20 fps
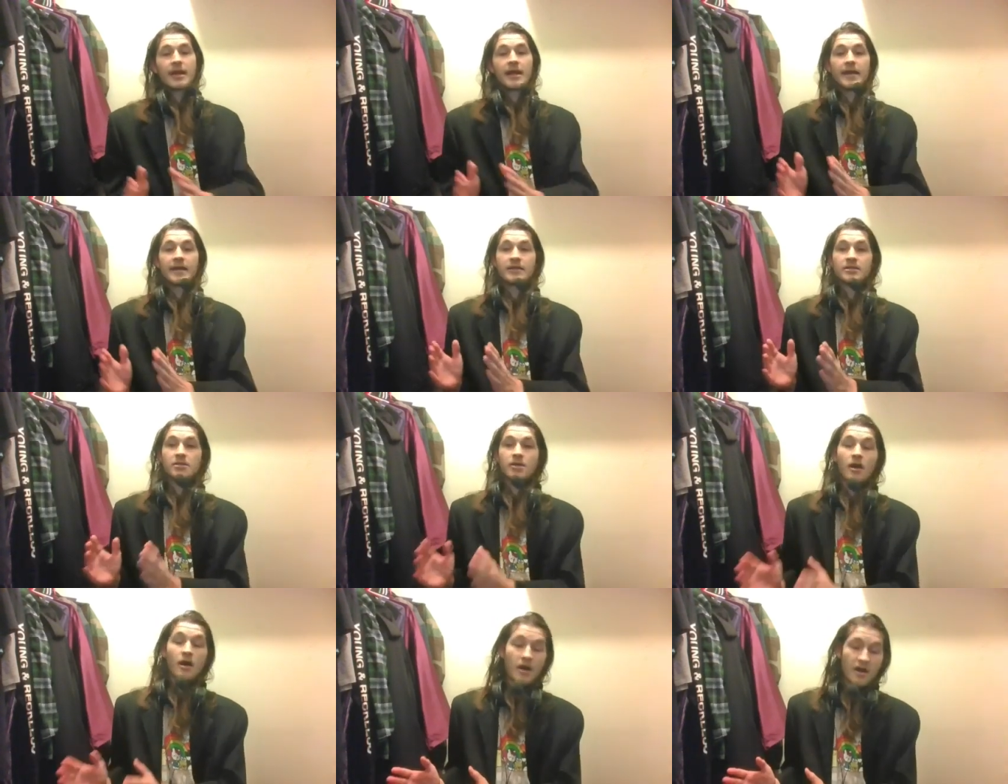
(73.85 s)

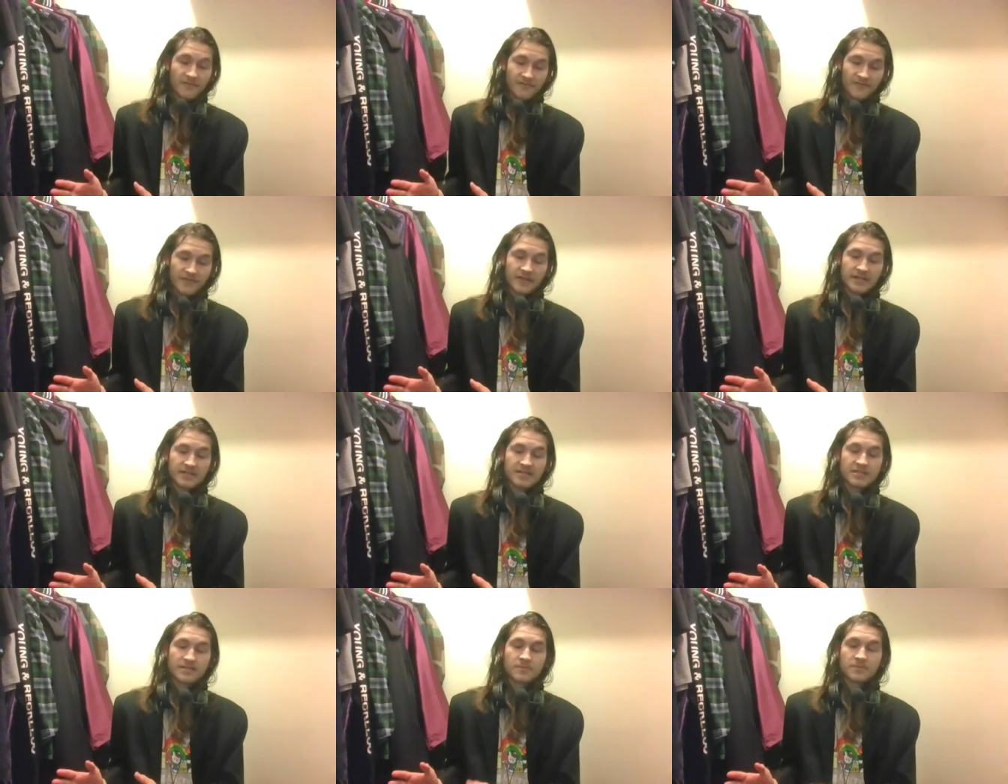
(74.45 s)
and
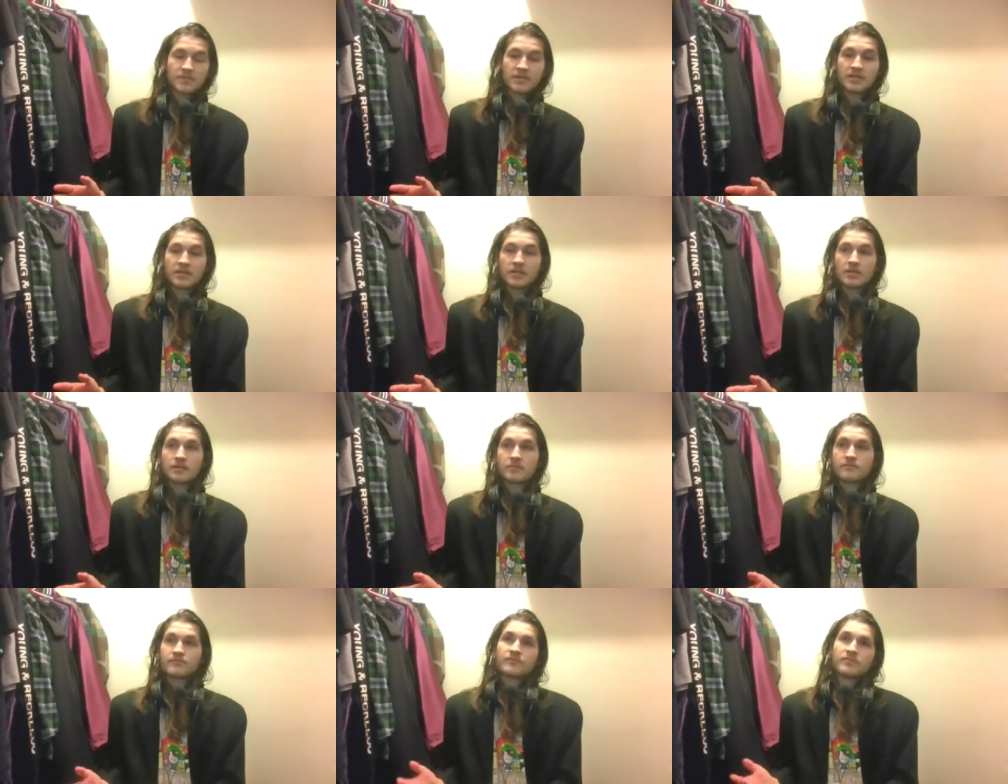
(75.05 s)
offense,
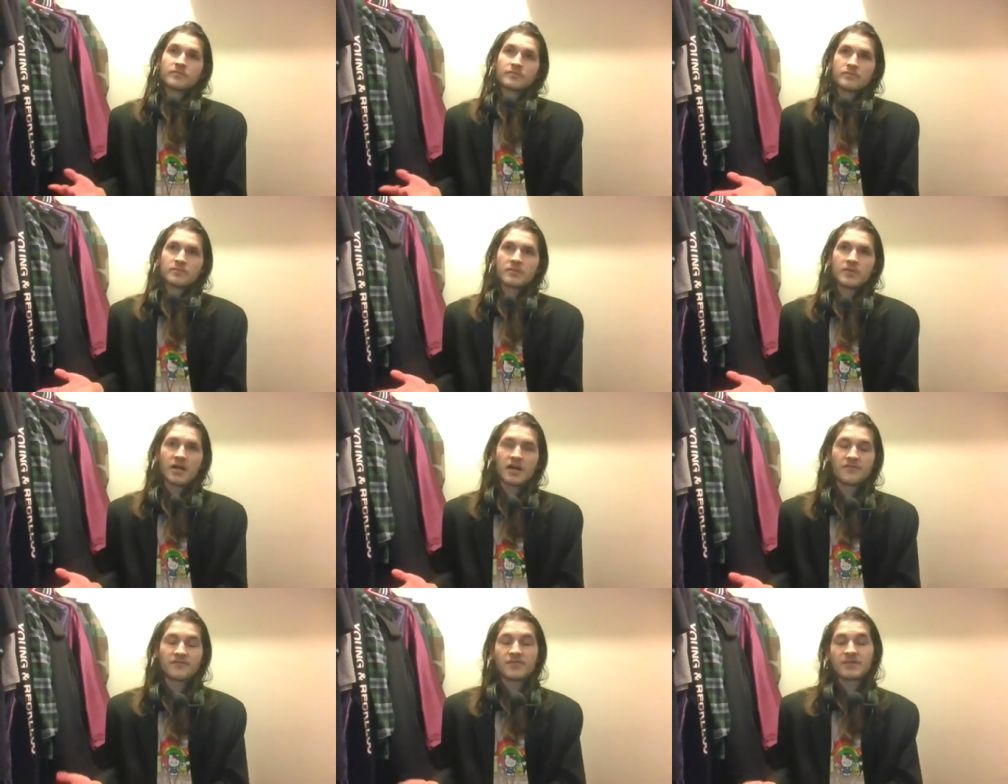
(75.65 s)
being
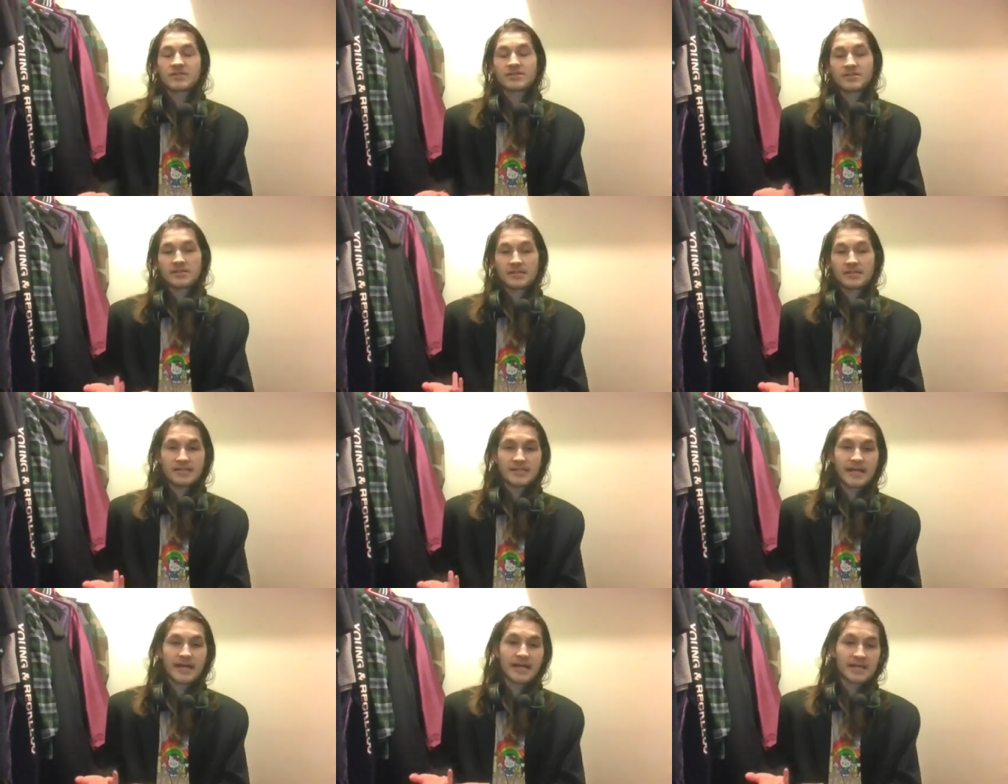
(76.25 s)

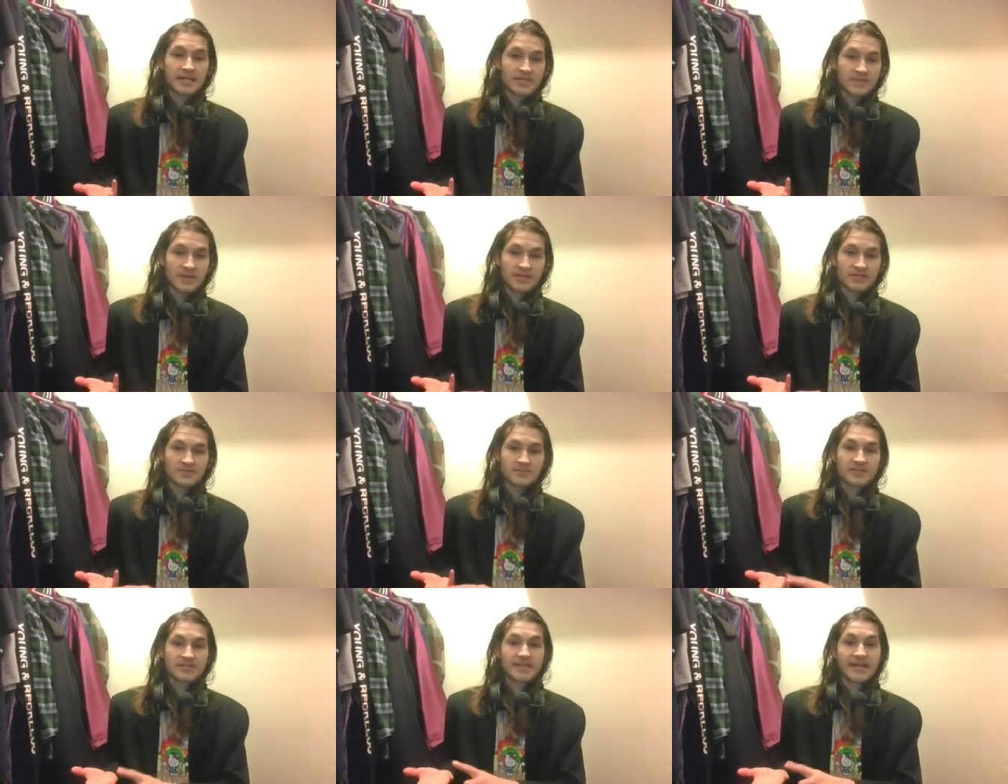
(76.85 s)
obviously attack,
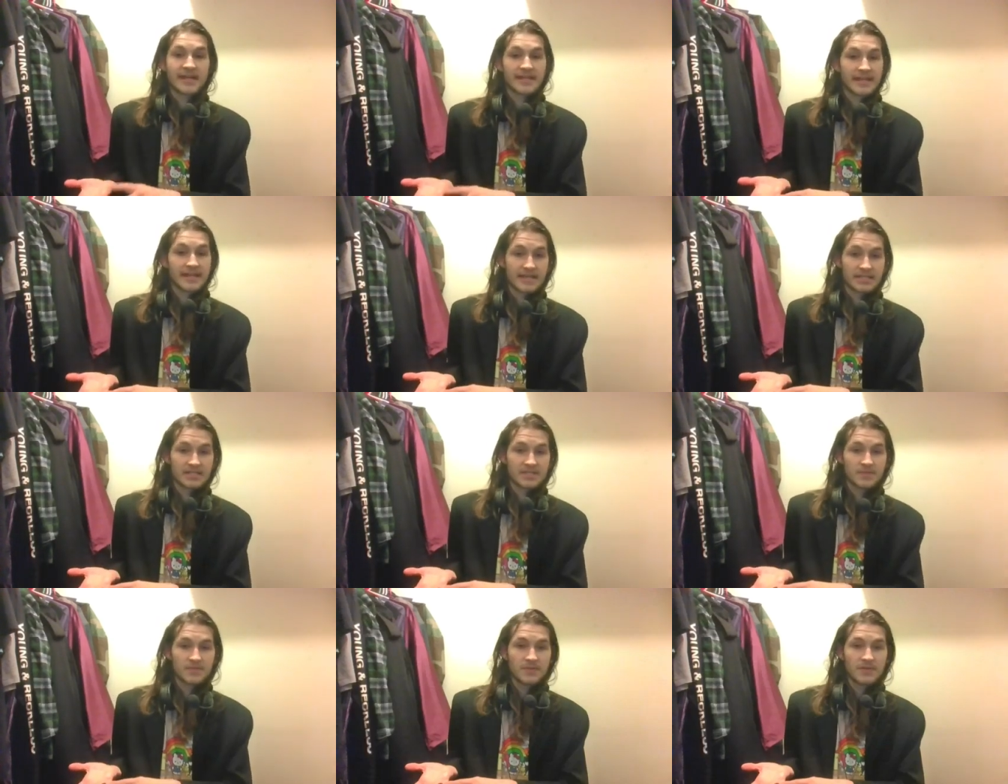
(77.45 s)
special attack,
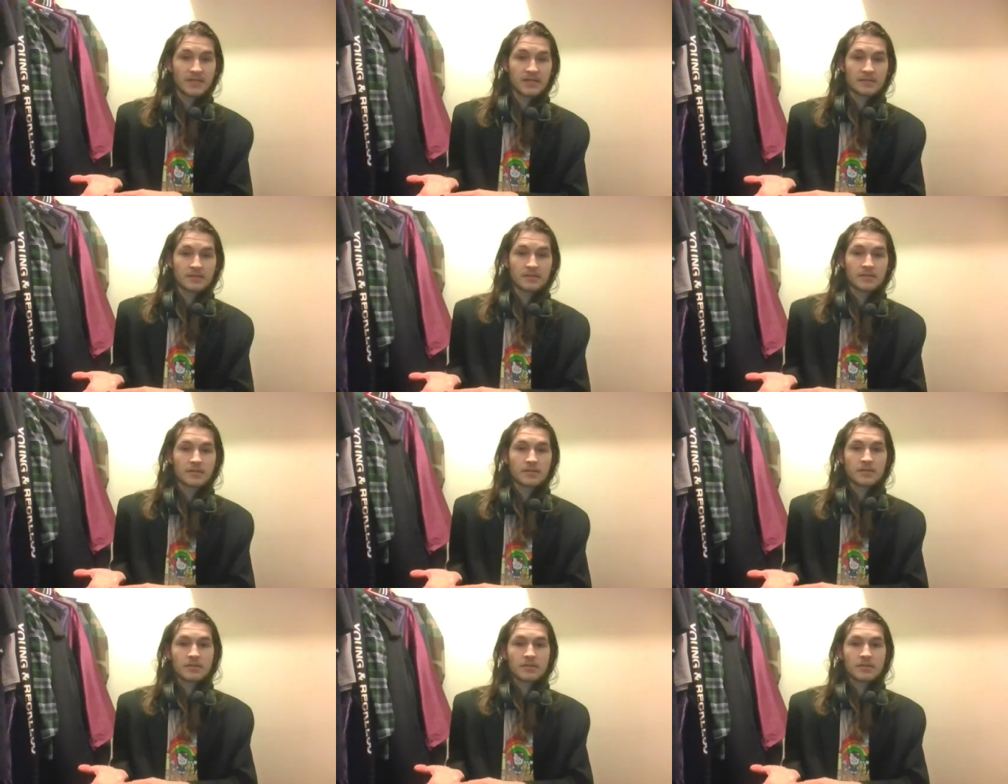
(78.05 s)
and speed.